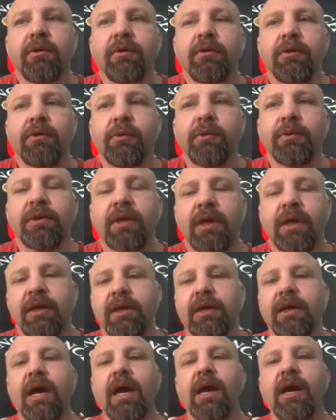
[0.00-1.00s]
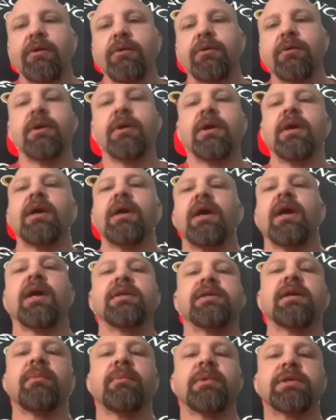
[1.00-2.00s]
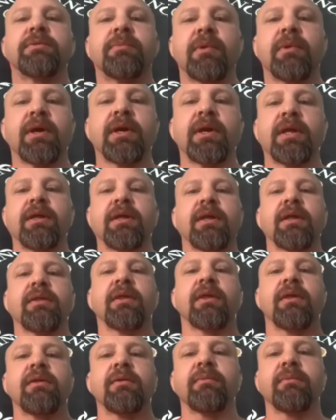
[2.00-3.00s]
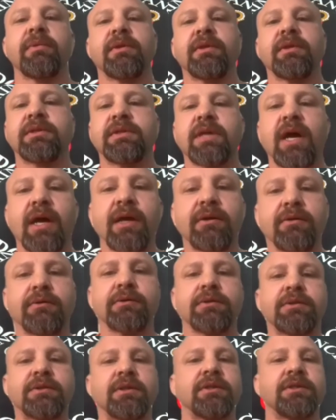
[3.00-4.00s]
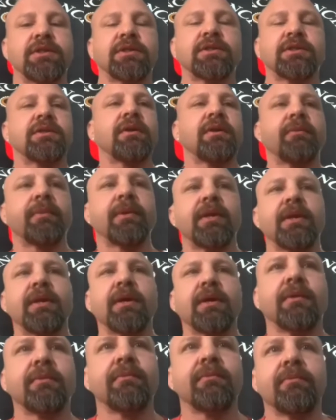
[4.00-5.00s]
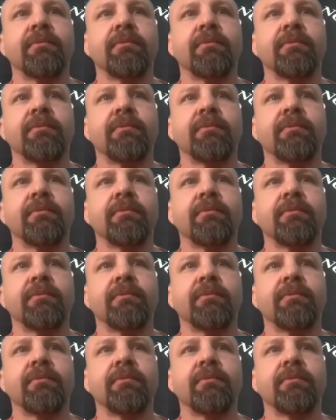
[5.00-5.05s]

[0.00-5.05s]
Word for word: You would think a guy who has that much money, the, the, the titles, the just, I mean, um,